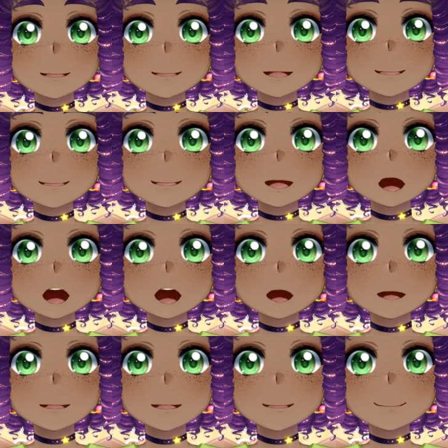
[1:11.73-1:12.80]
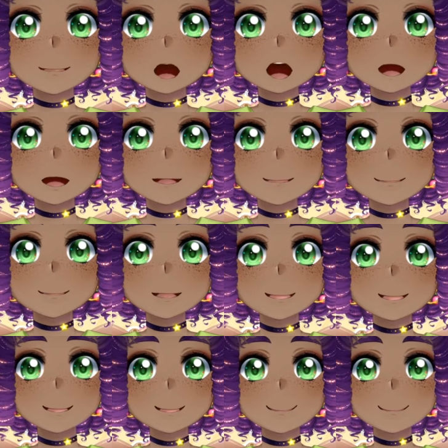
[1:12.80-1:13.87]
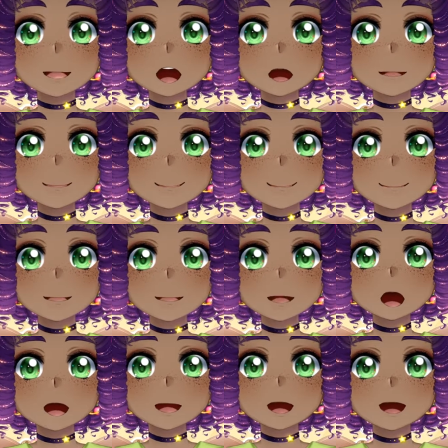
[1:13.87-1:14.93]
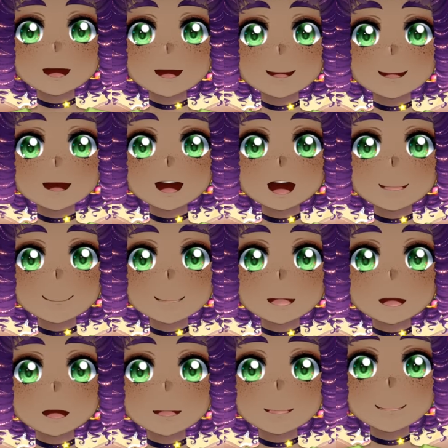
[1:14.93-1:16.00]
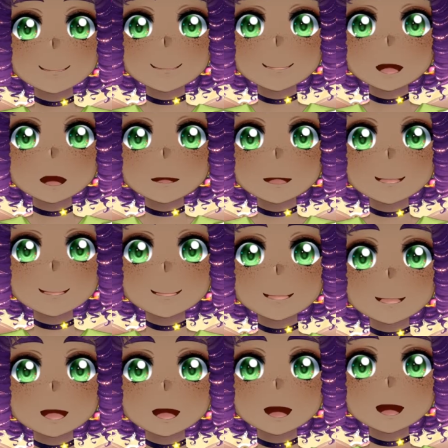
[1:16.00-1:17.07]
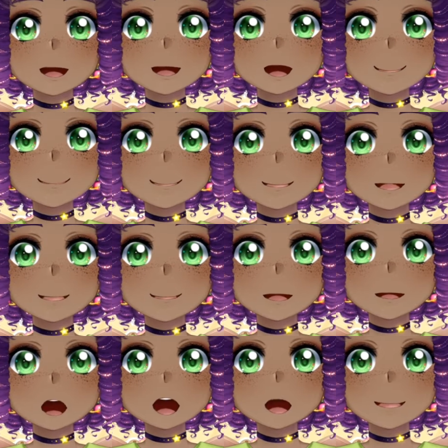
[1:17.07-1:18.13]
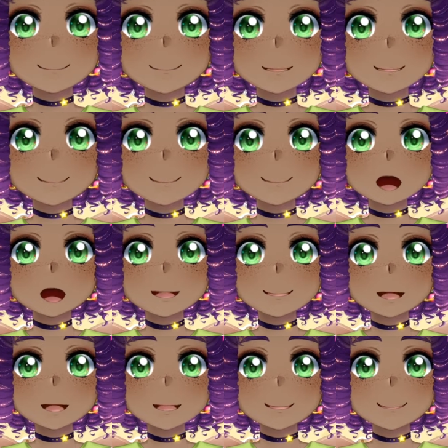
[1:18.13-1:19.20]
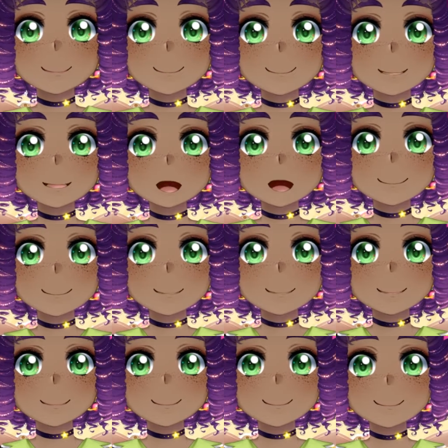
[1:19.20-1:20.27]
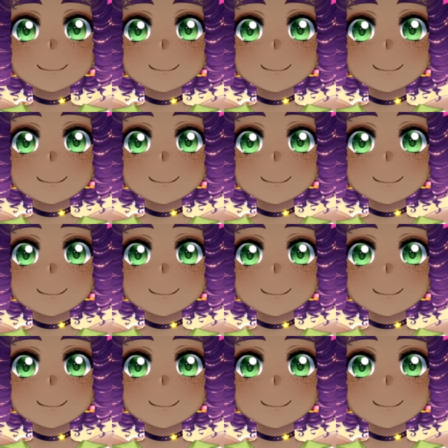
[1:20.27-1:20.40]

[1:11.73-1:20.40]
in the open mouth, it's going to be like, hey, half your work's in the middle and everything on the bottom is not there, so you have to just,